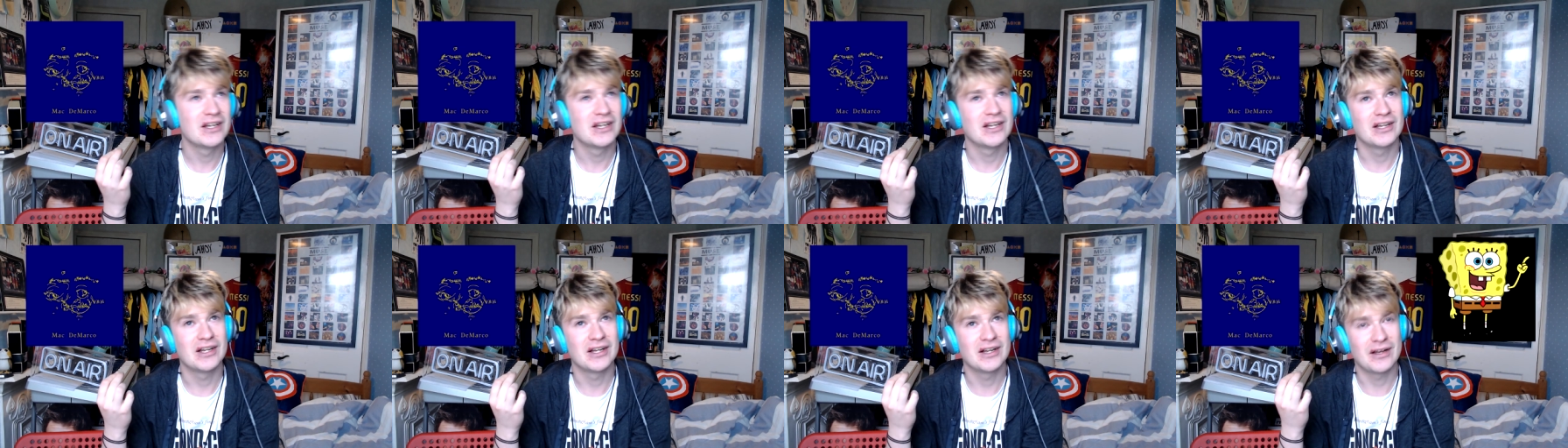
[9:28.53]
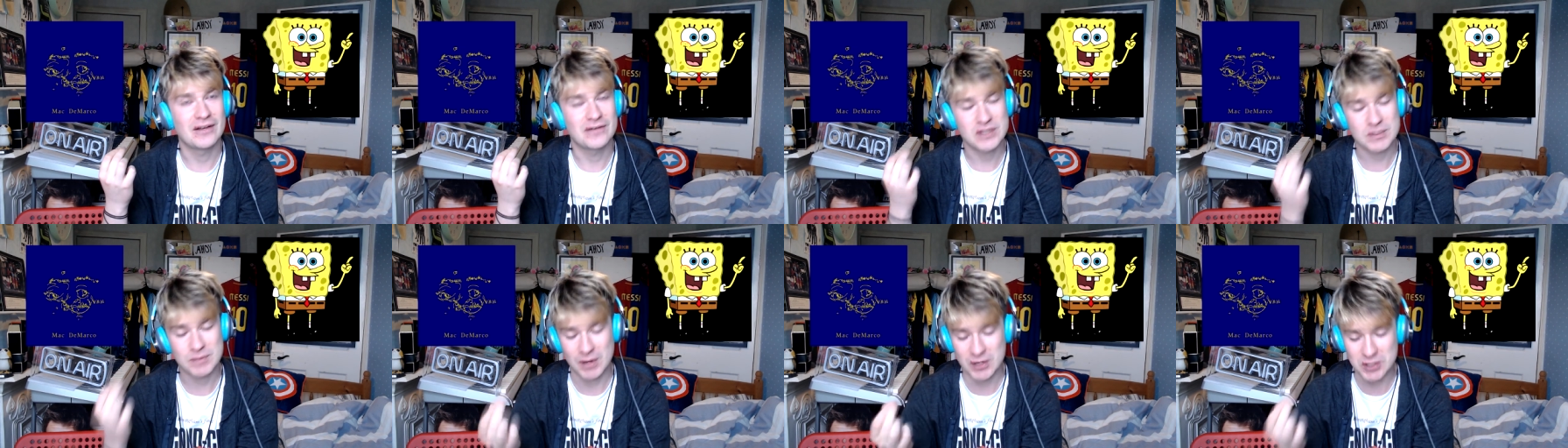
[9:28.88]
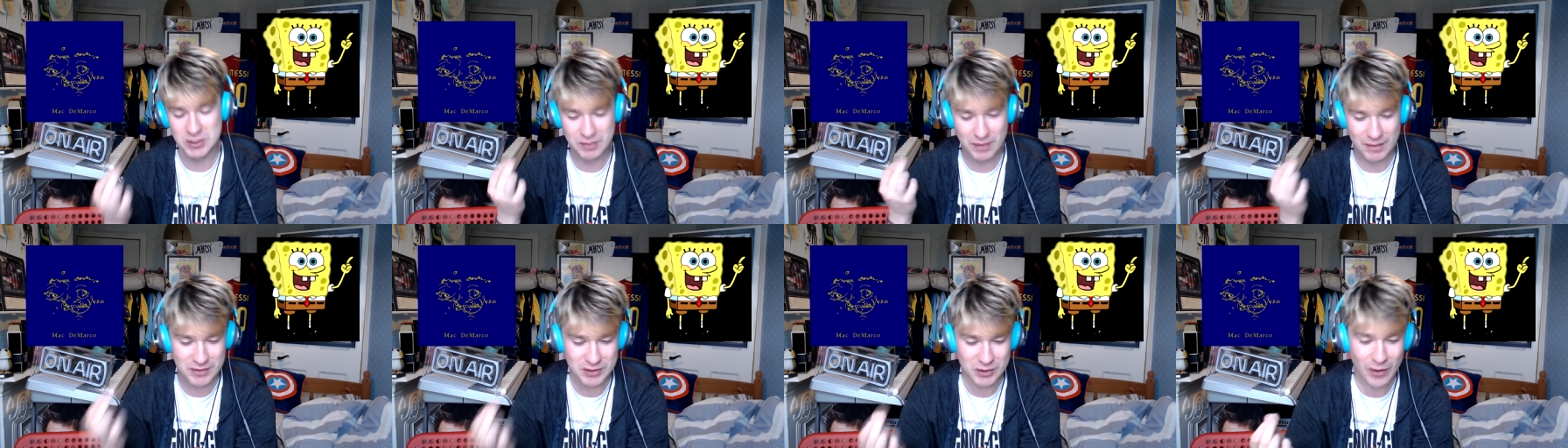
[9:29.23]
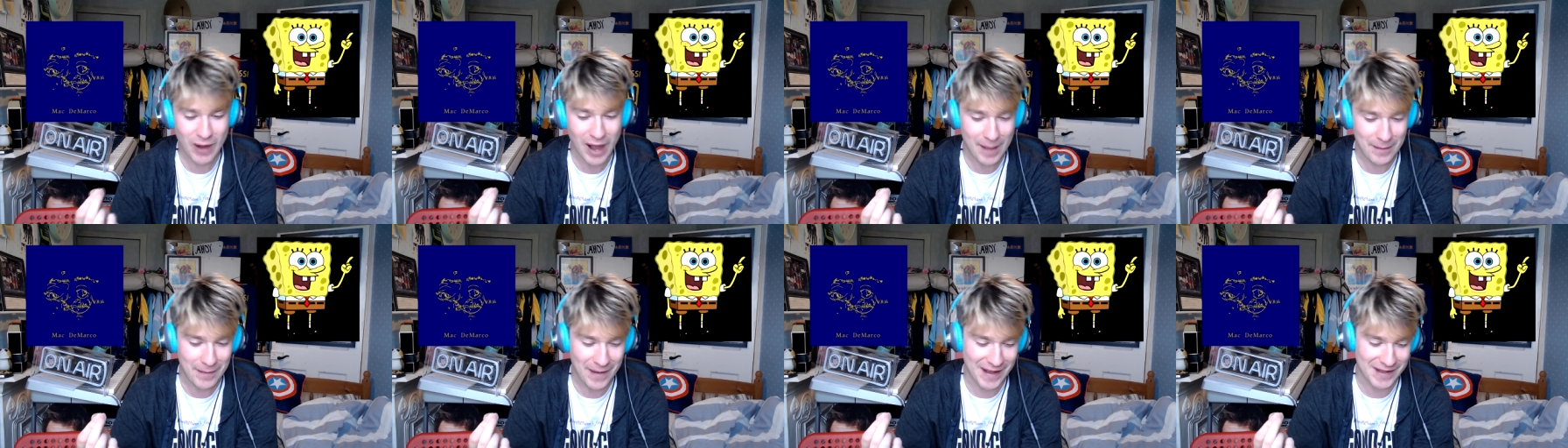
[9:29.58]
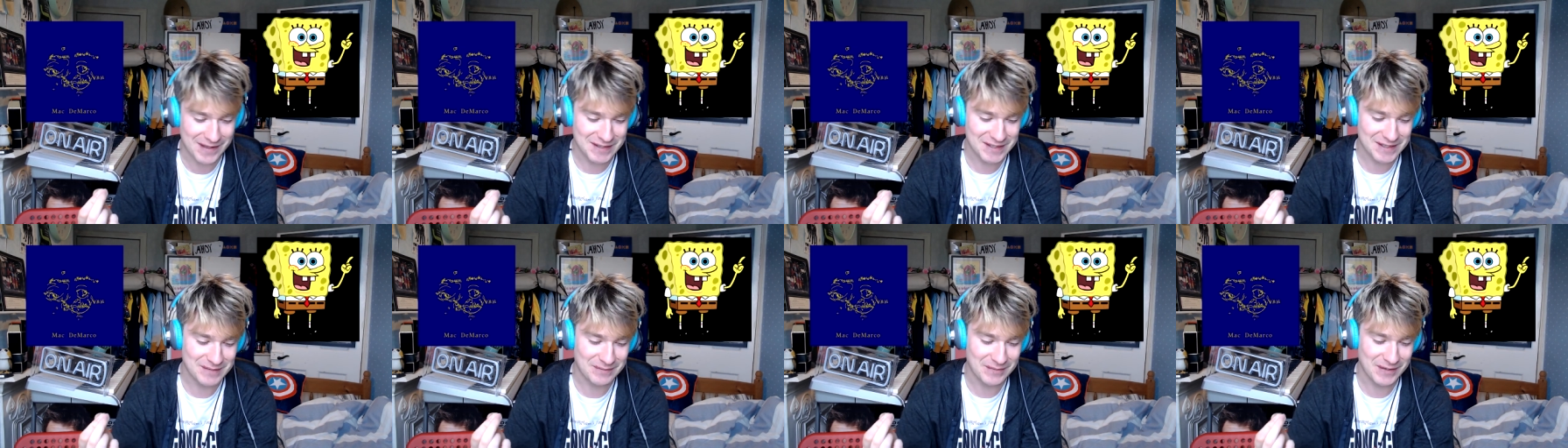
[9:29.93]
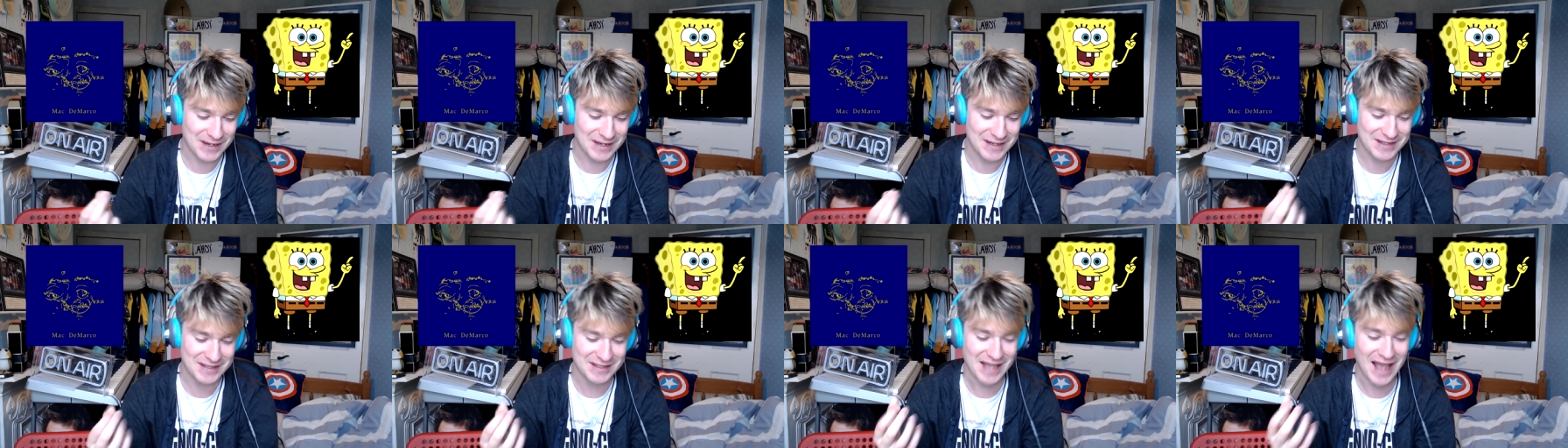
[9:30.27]
of SpongeBob SquarePants,
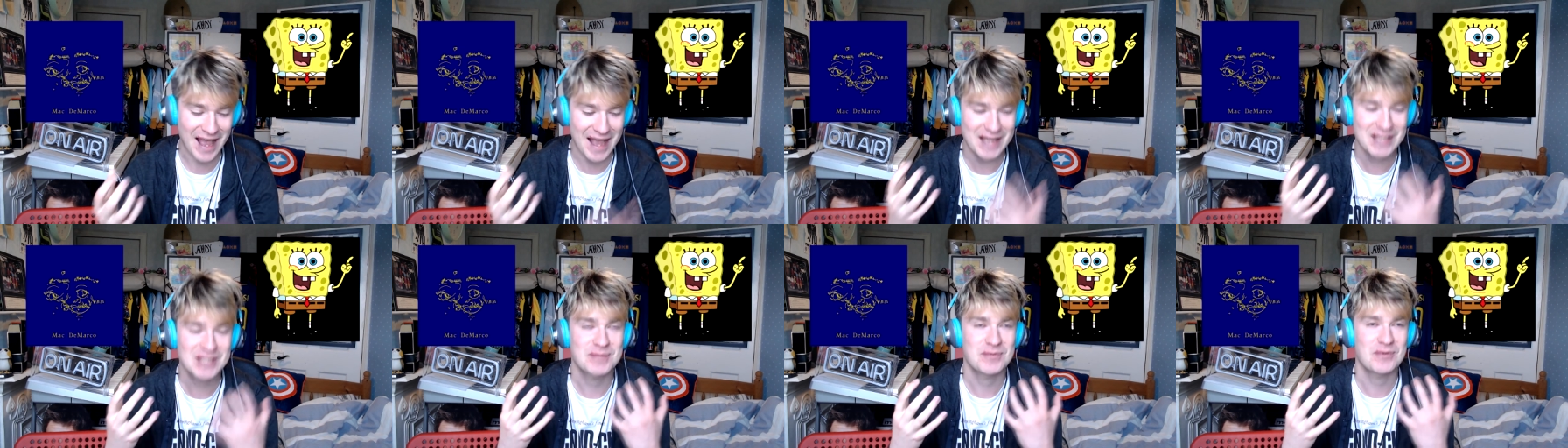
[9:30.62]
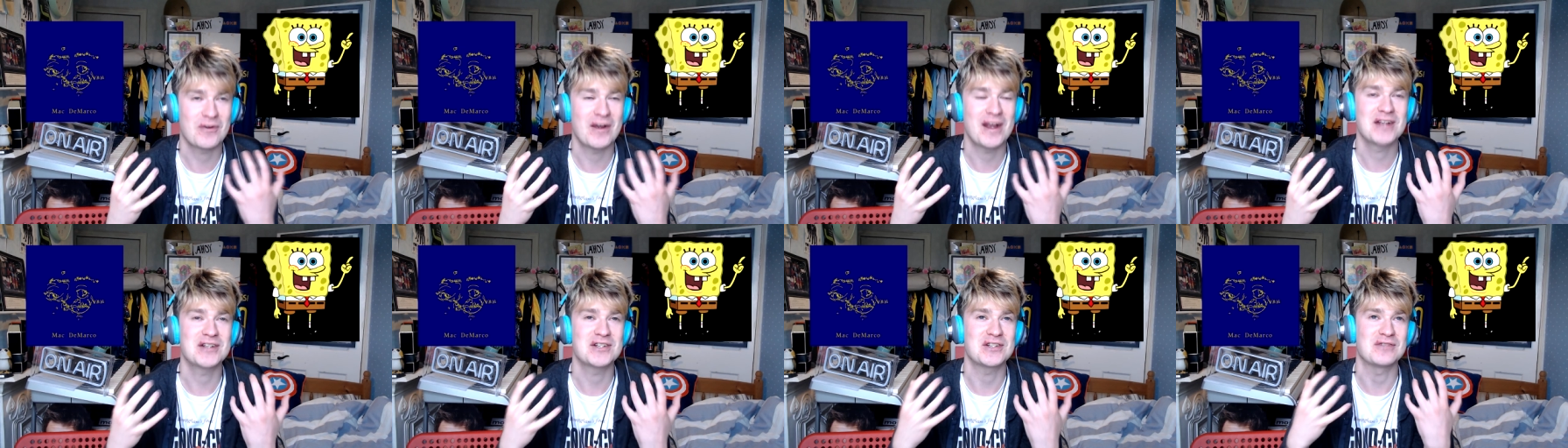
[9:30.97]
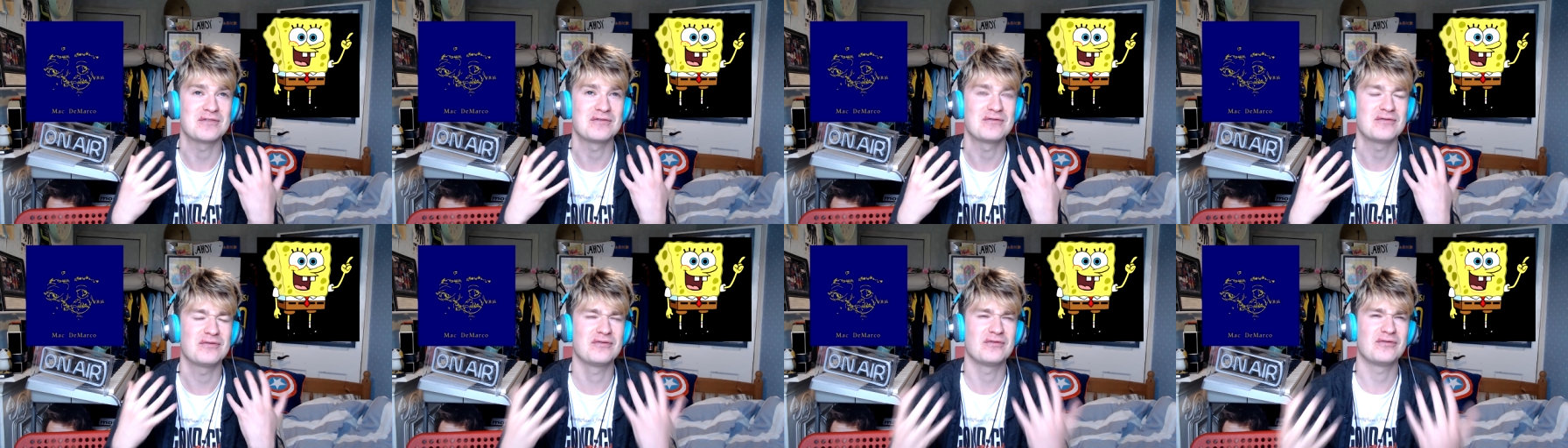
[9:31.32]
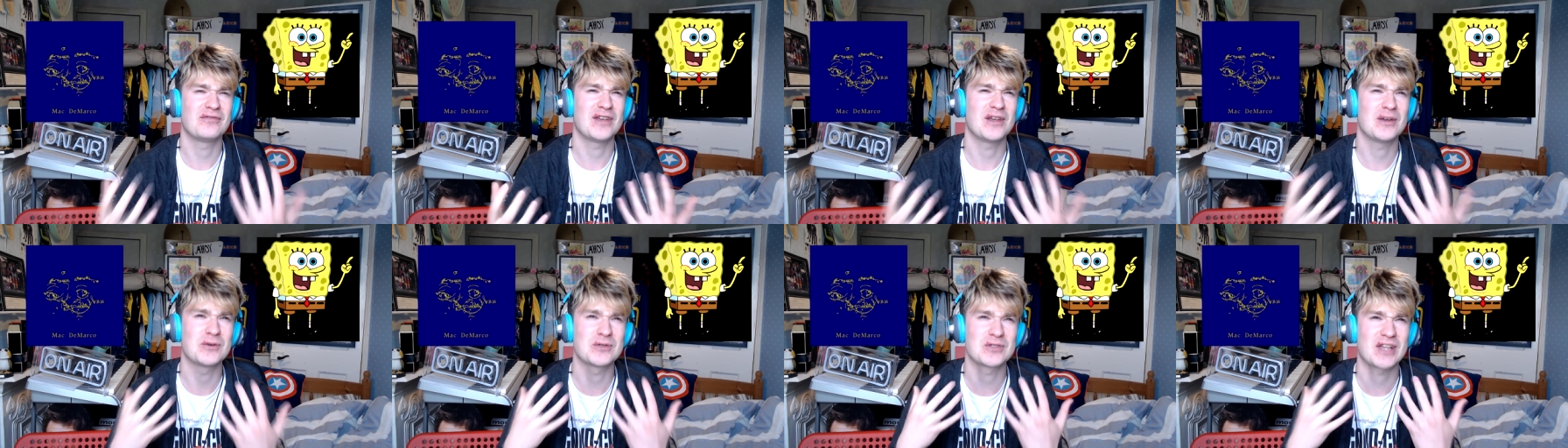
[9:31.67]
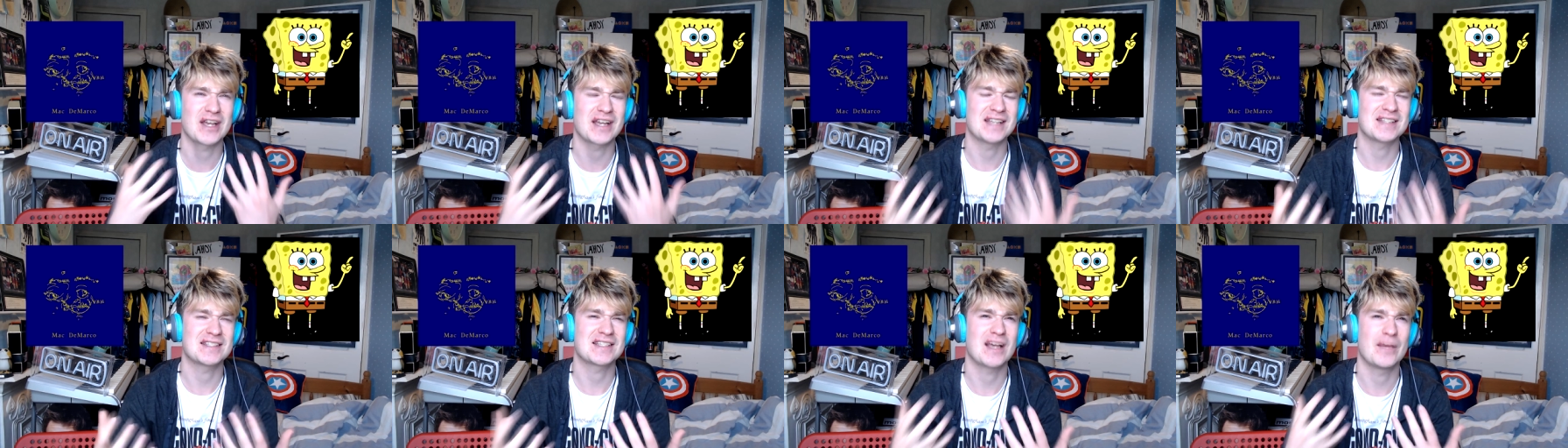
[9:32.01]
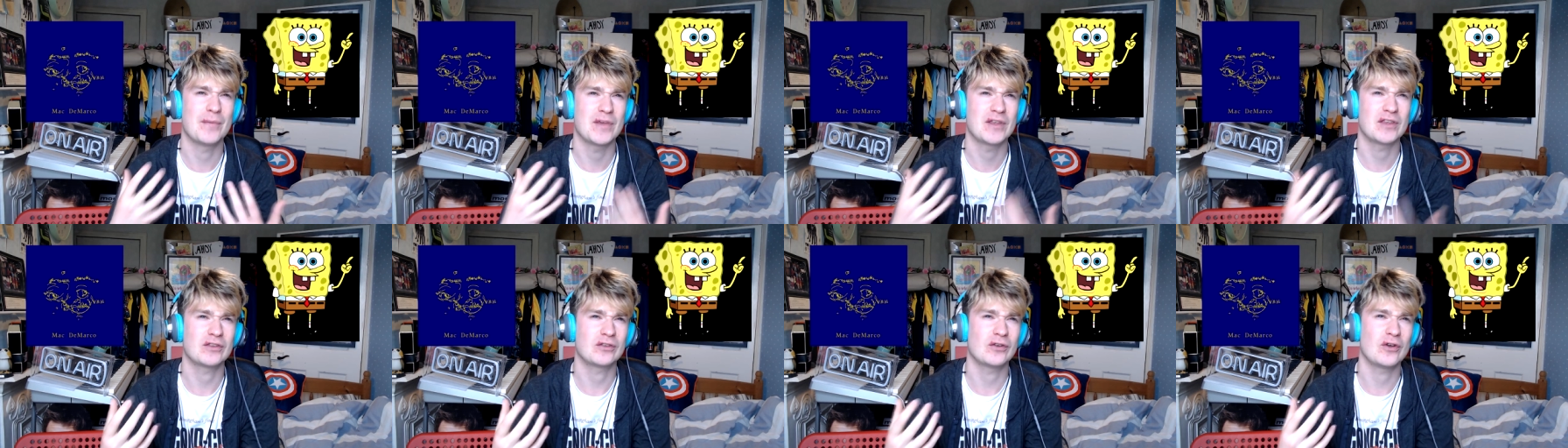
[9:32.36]
because that inspiration feels like it's
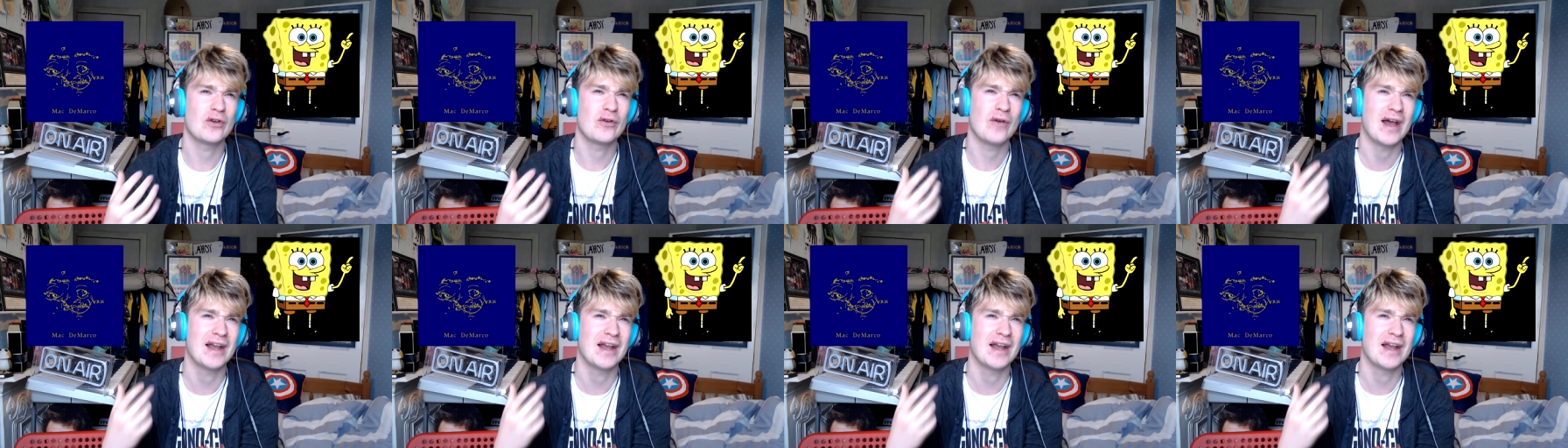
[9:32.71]
coming through,